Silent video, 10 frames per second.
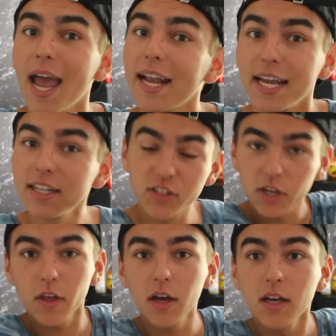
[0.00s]
and
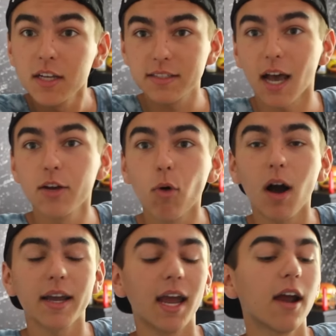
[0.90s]
into the
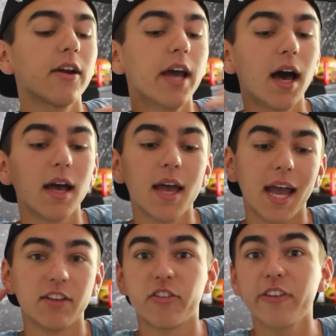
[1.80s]
sidewalk area
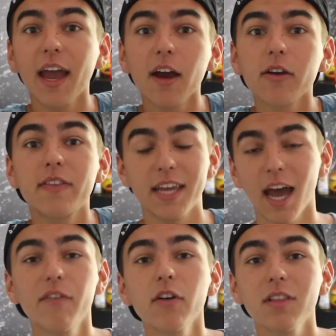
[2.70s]
and scare the
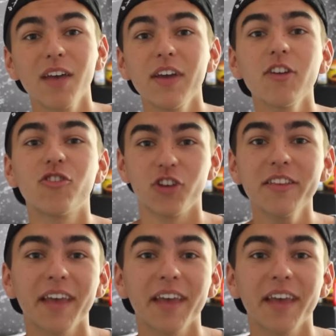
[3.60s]
ever-living shit